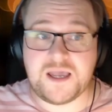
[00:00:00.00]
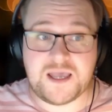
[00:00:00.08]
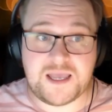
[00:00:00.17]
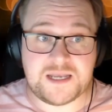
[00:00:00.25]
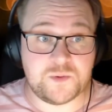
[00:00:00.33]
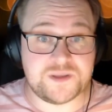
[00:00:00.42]

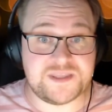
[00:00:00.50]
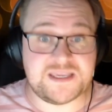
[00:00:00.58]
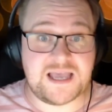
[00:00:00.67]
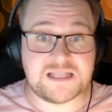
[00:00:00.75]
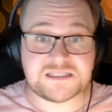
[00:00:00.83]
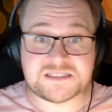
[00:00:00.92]
Anyway, the
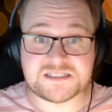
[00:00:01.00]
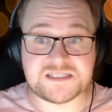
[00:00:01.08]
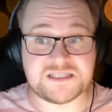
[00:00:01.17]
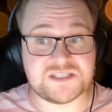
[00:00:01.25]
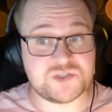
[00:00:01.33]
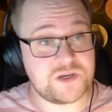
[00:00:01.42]
answer to
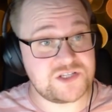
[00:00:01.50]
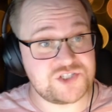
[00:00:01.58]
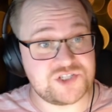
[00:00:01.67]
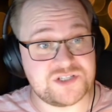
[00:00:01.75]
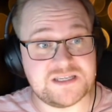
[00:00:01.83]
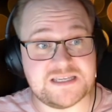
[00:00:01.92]
this
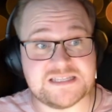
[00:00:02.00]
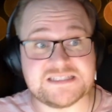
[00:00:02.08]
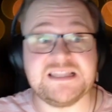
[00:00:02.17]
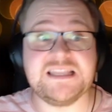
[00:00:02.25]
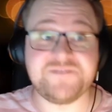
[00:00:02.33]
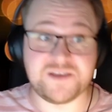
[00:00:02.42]
question is
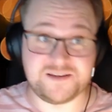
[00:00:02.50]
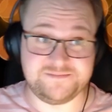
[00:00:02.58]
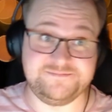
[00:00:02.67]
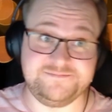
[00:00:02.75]
liver.